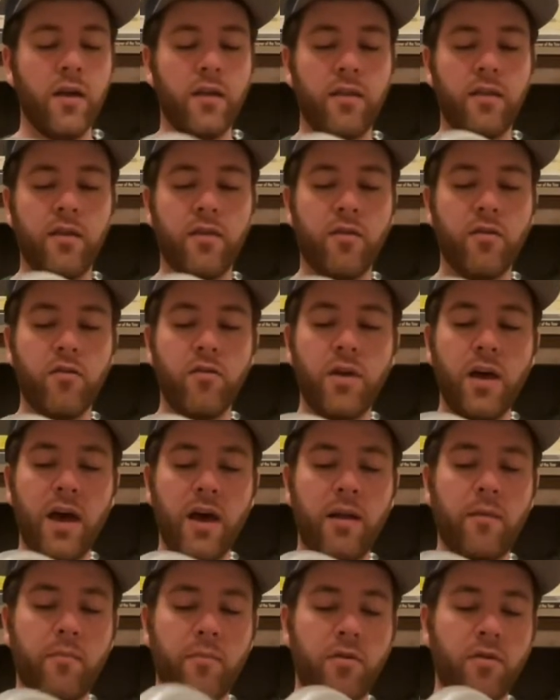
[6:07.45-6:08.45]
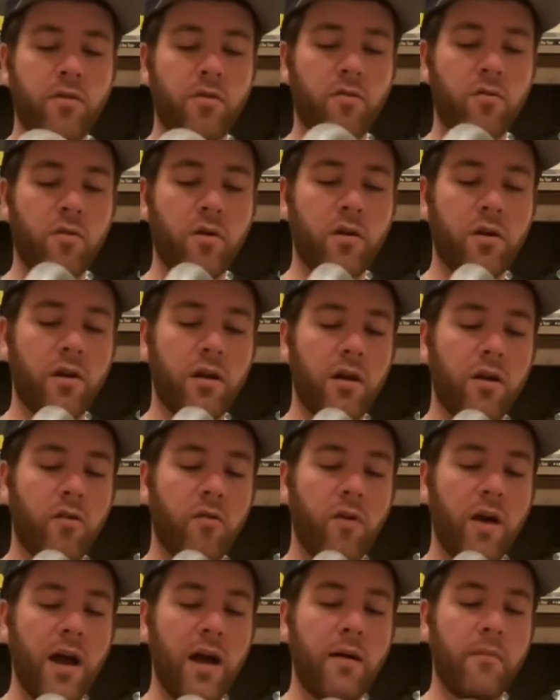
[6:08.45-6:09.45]
To do that, I'm just sort of going to
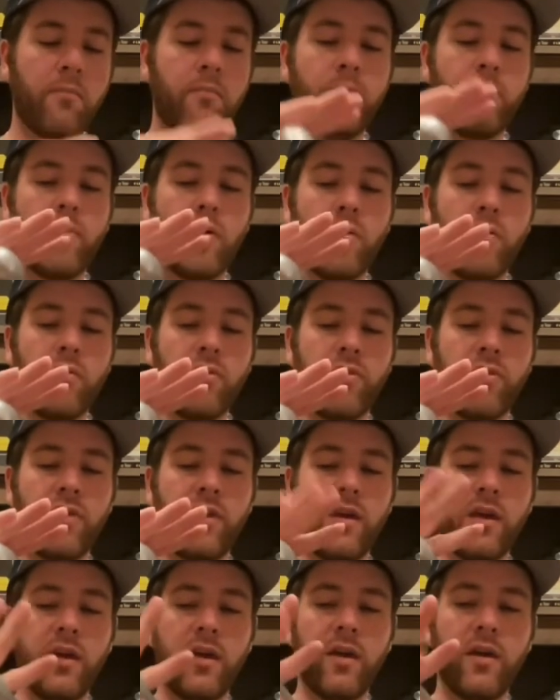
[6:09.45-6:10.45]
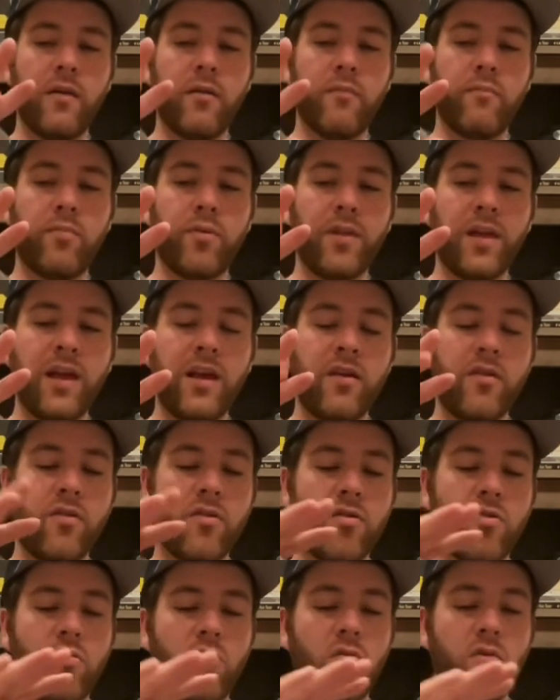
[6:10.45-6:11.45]
grab both the blade of the
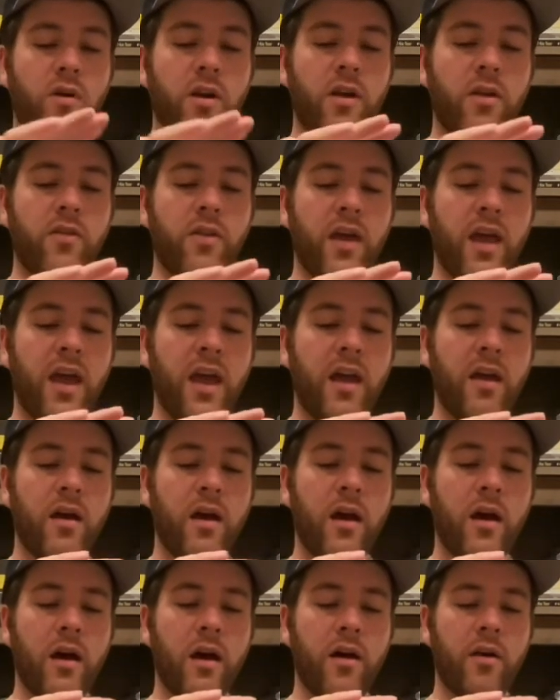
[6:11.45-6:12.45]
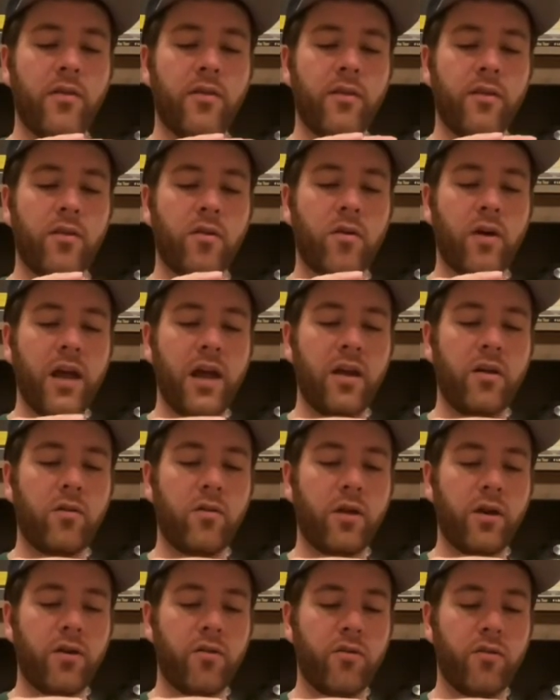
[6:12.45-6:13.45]
sword and the little handle
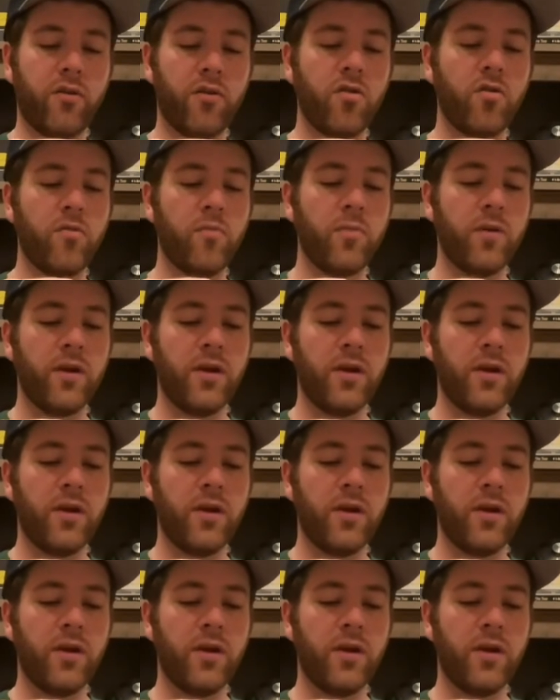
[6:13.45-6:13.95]
here, the loop,